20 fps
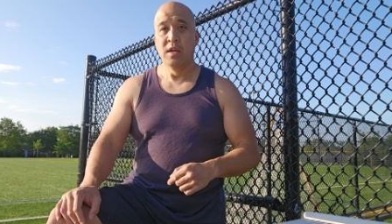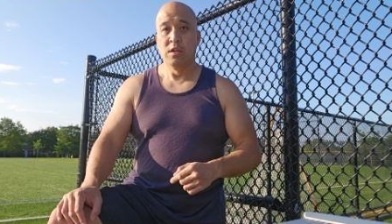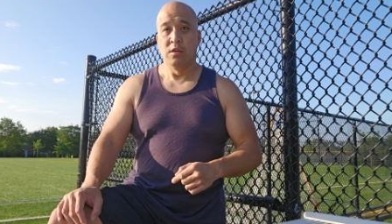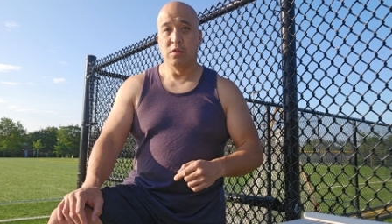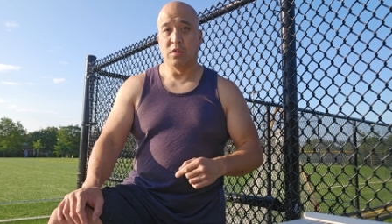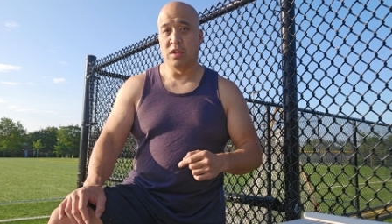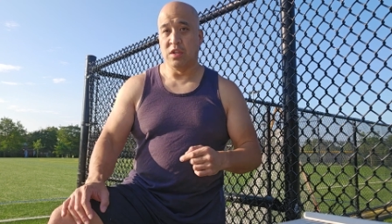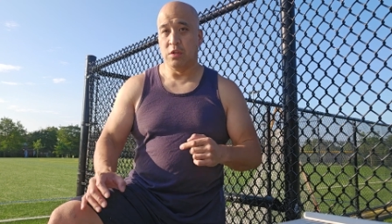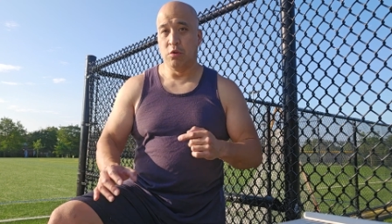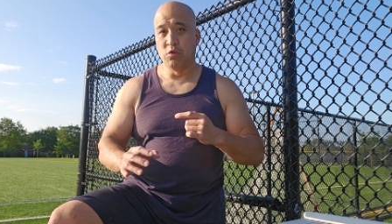
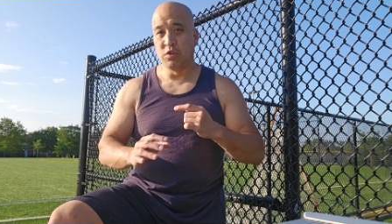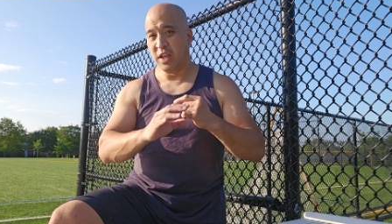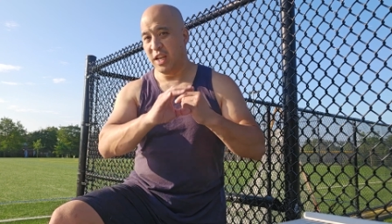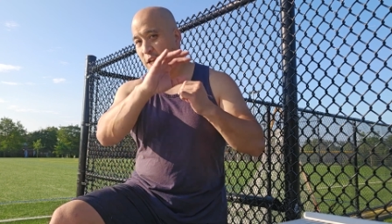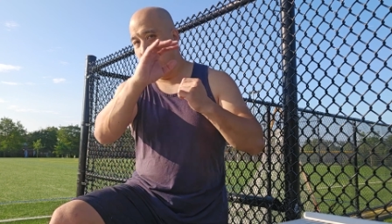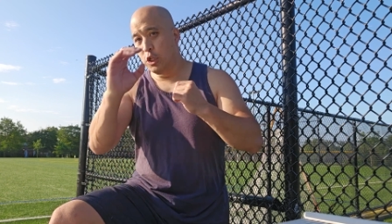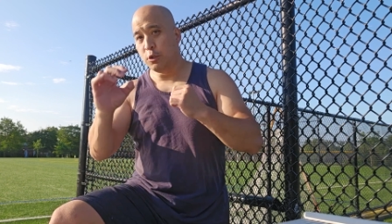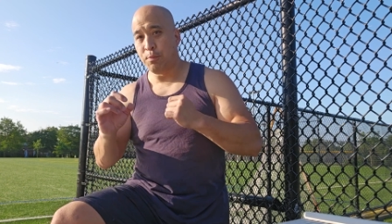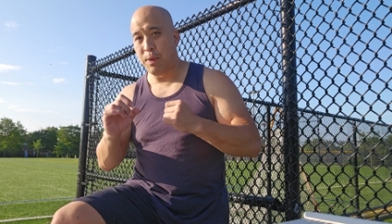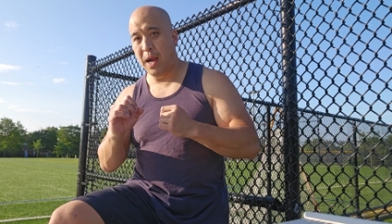you can use
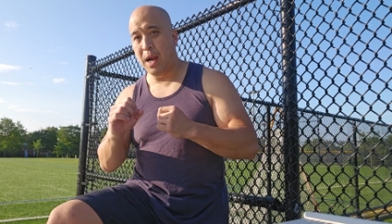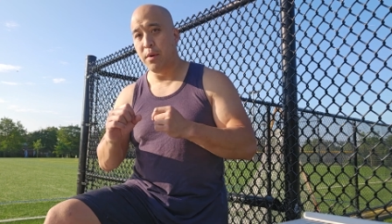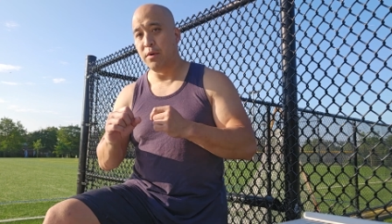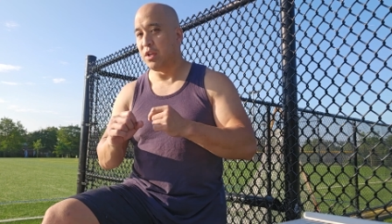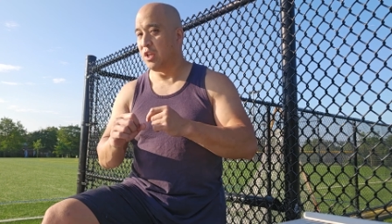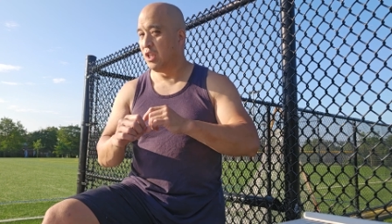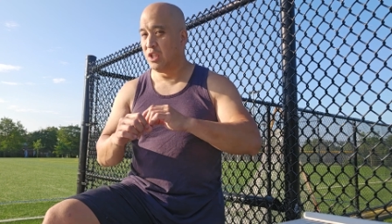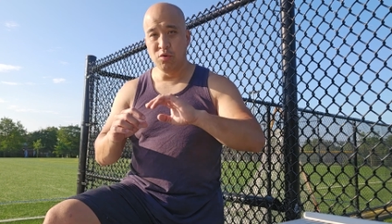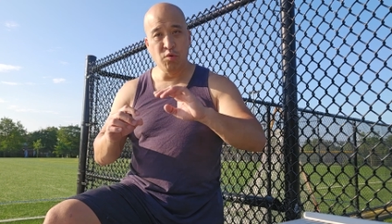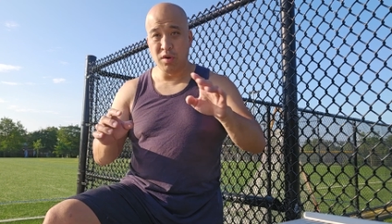inch power, you
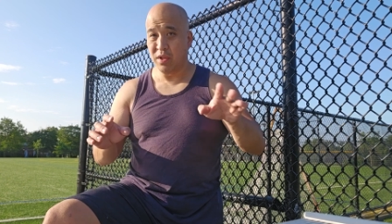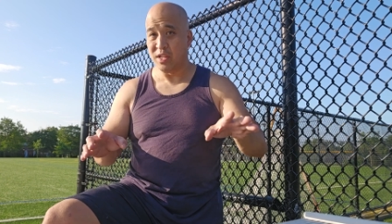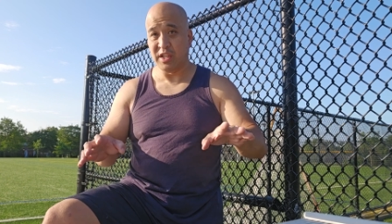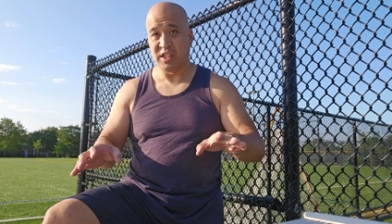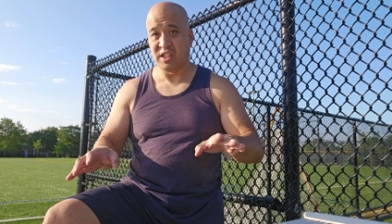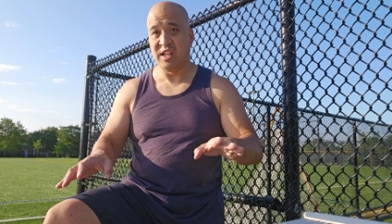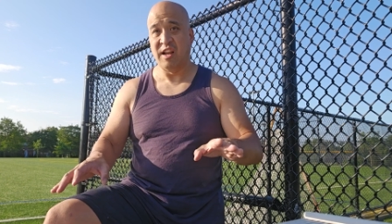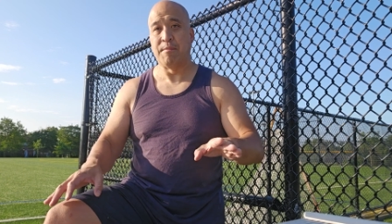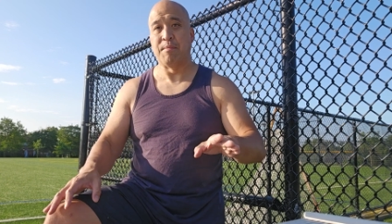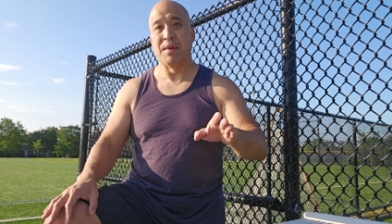can do all that
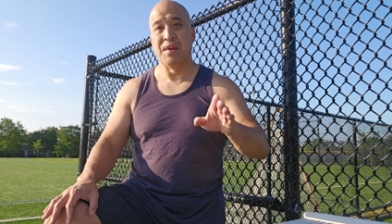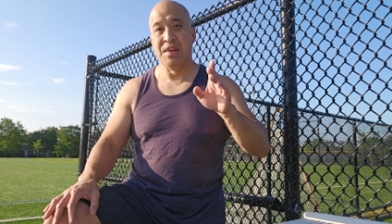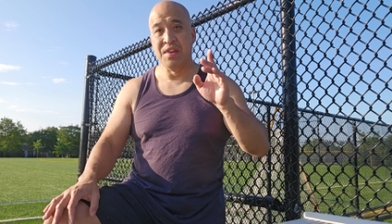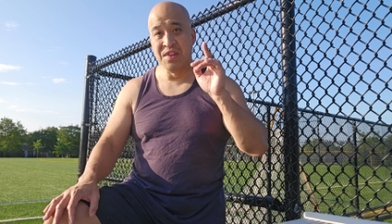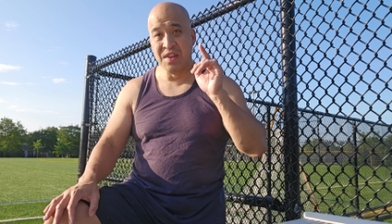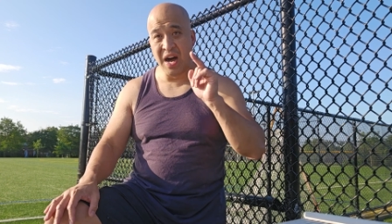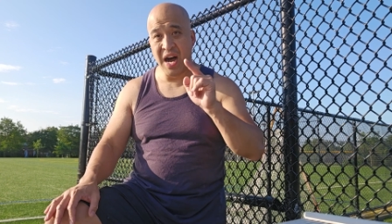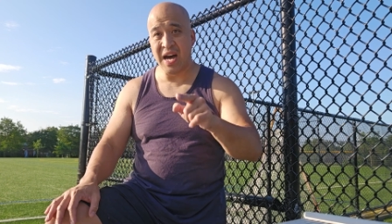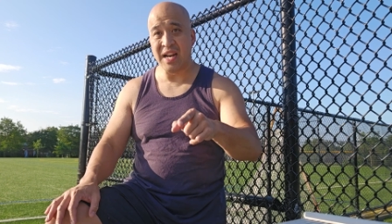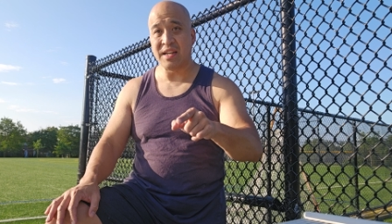stuff, but
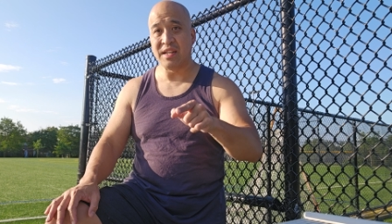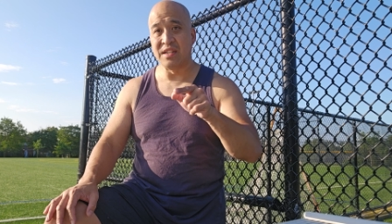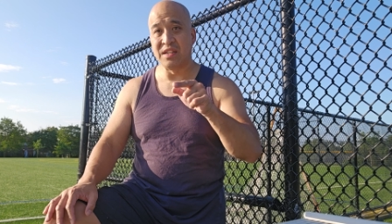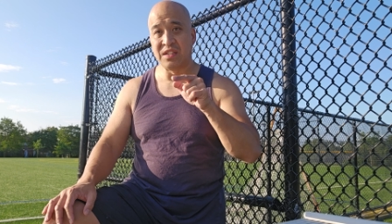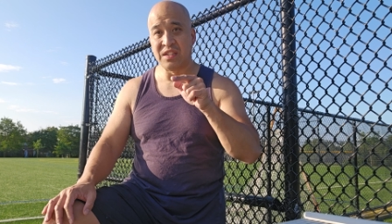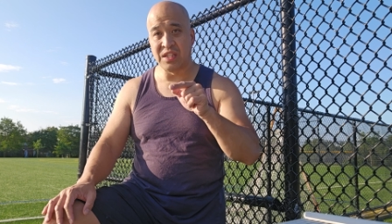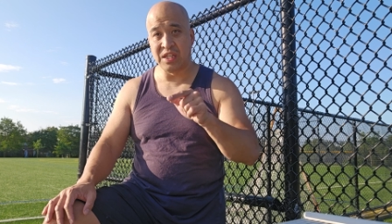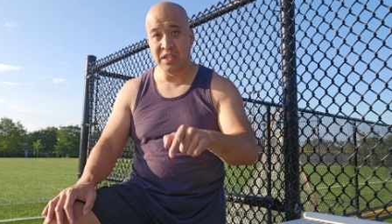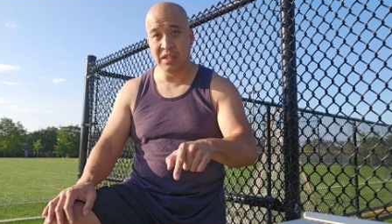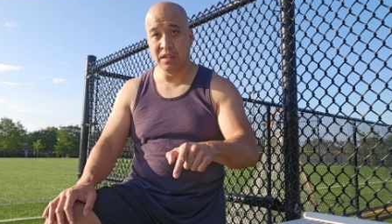not
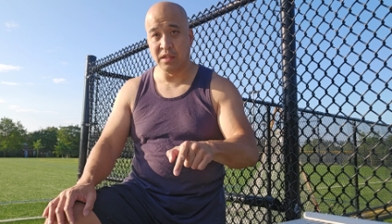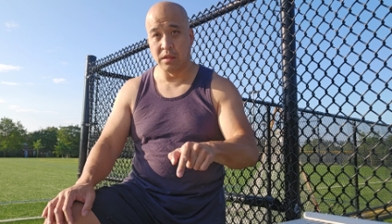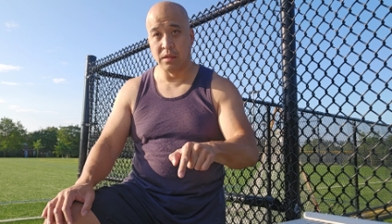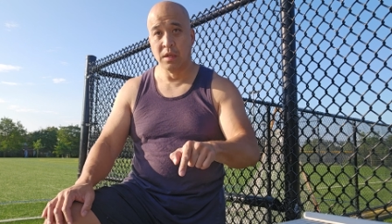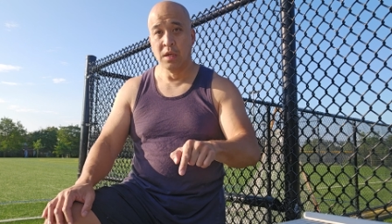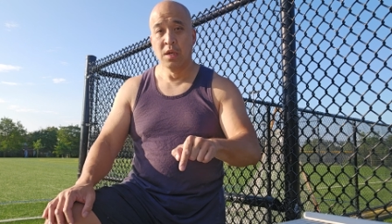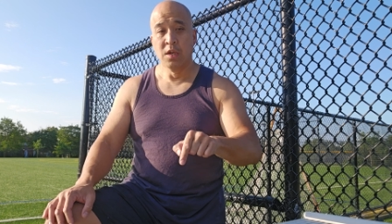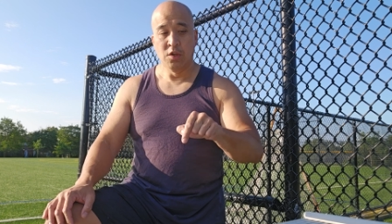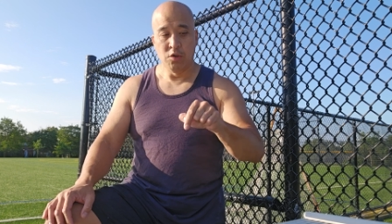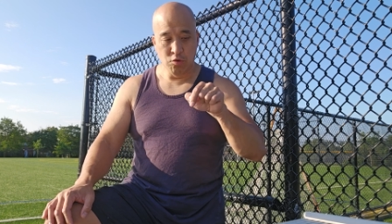until
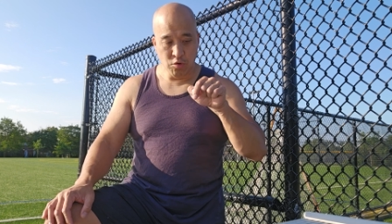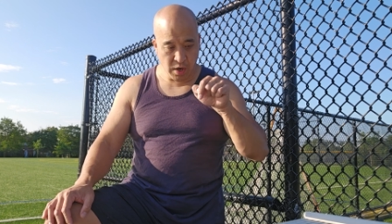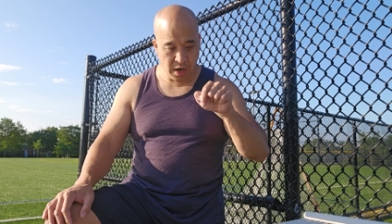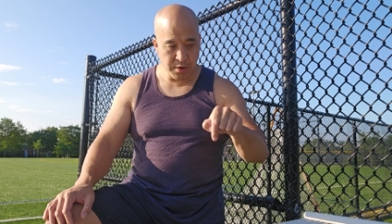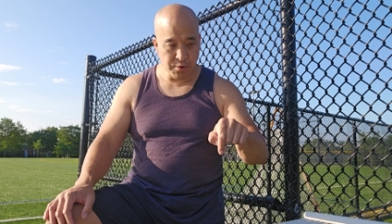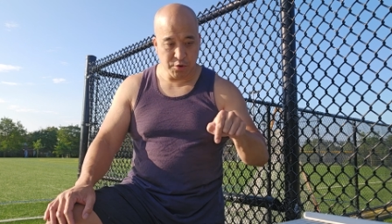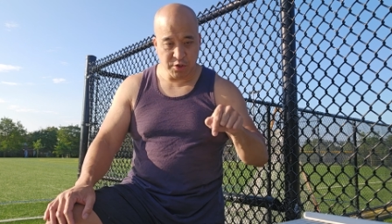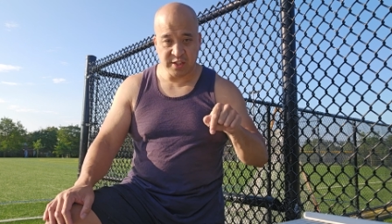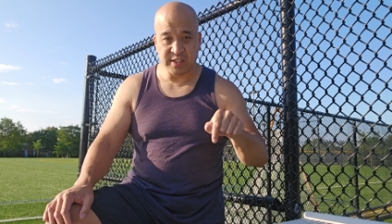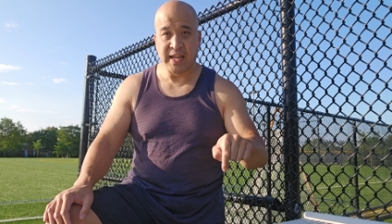you
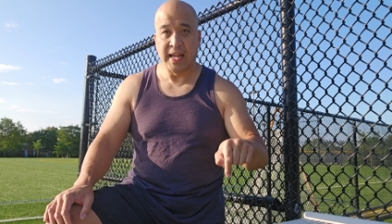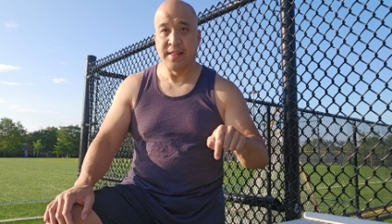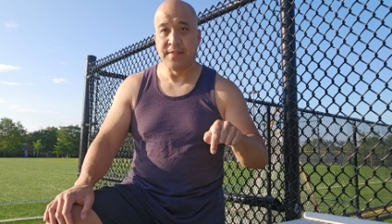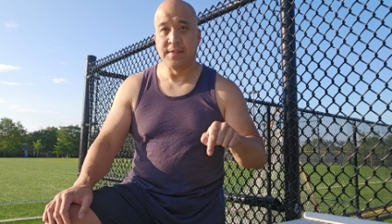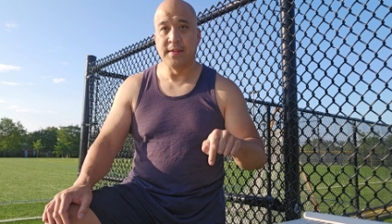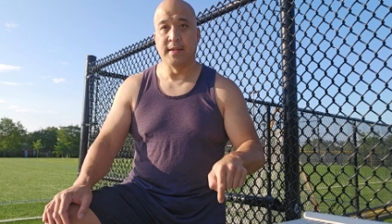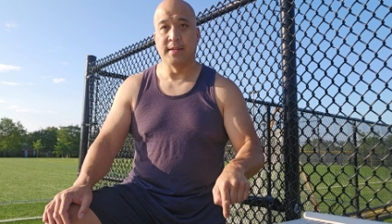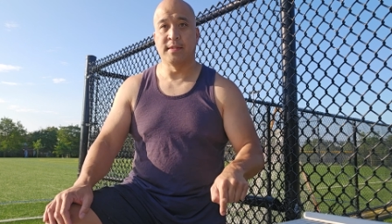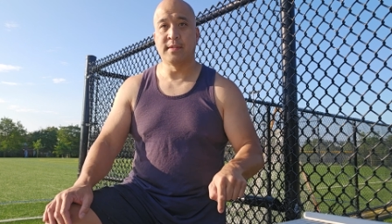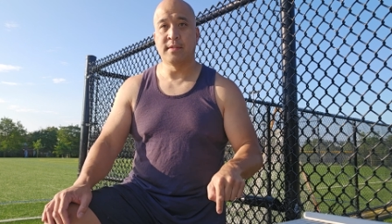understand
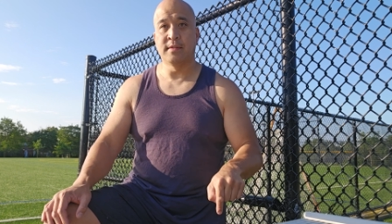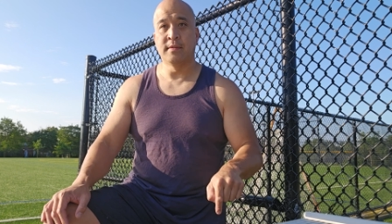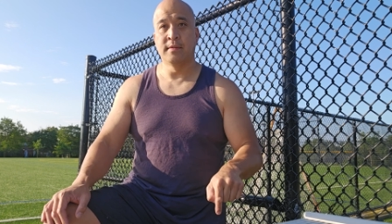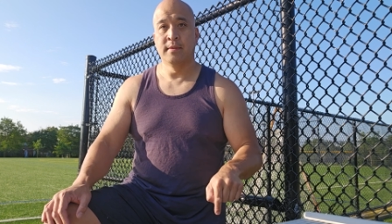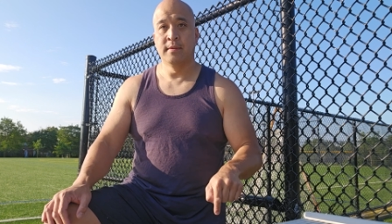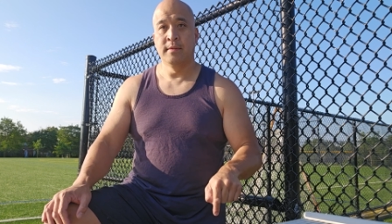this.